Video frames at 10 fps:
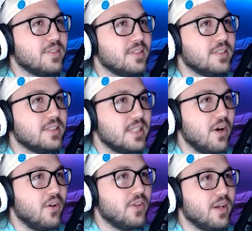
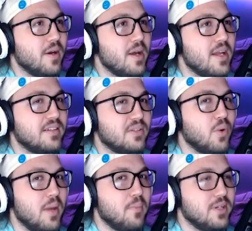Zelda,
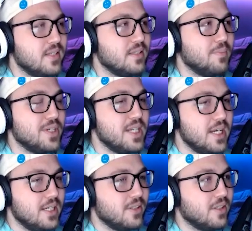Twilight Princess in
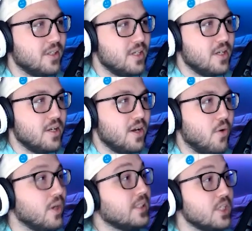particular,
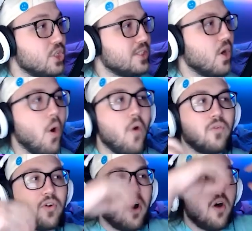or is it just the
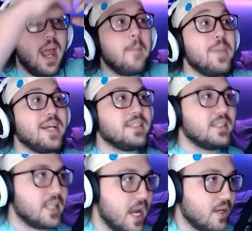overall epic
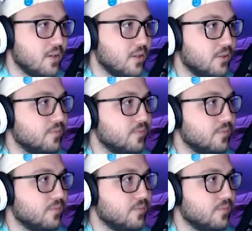scale?